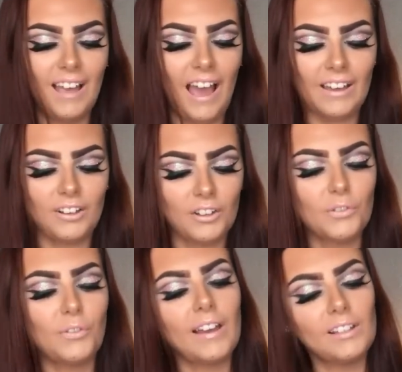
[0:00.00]
I got the
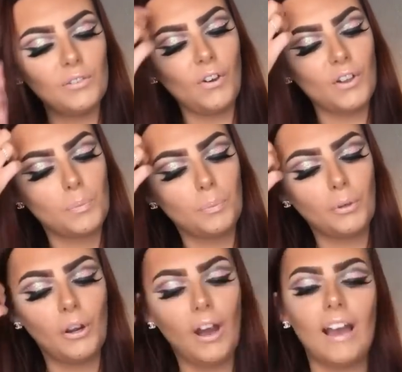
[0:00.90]
Violet Voss
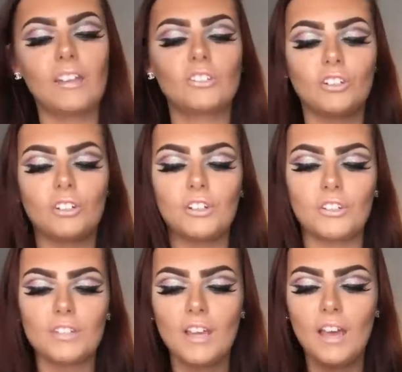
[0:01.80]
Pro
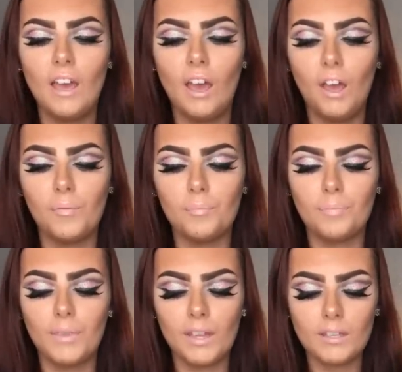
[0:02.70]
eyeshadows. Um,
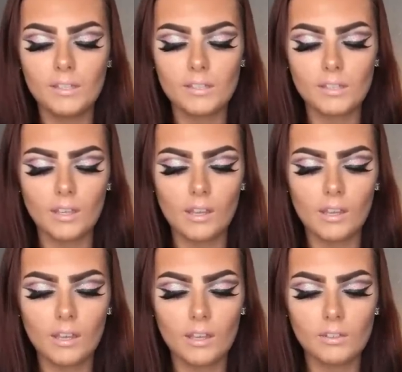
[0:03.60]
this
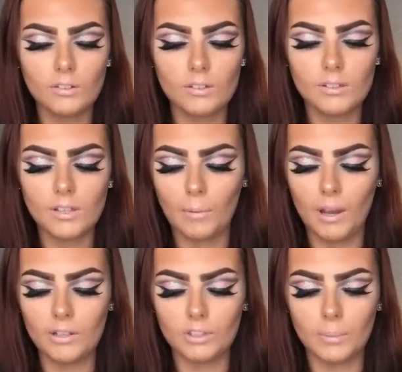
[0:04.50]
is, does it say
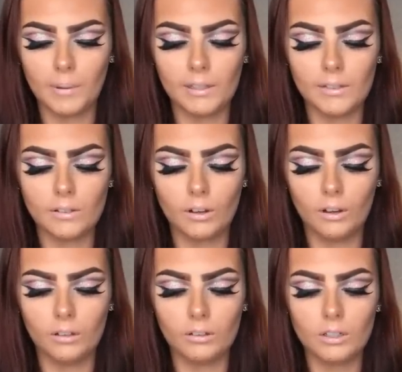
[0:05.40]
what eyeshadow palette is
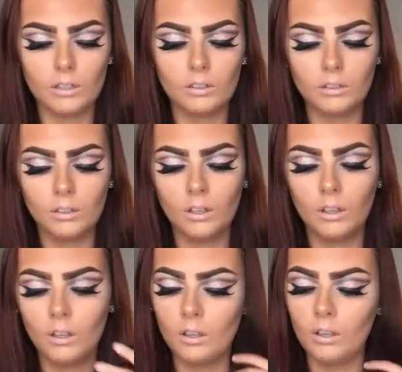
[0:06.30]
called?
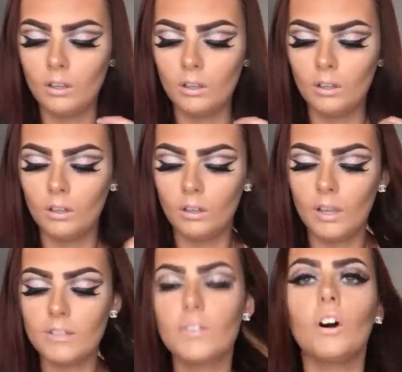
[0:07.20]

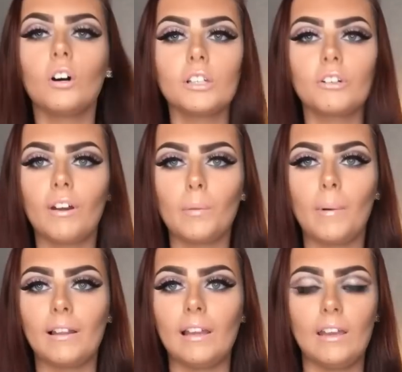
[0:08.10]
It's the Holy Grail
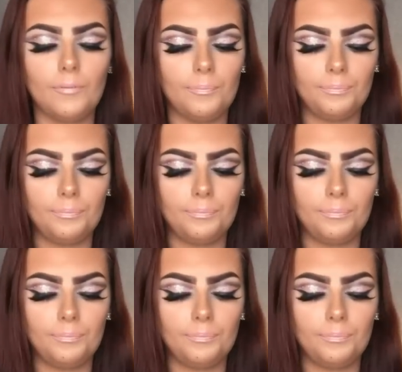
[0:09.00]
palette.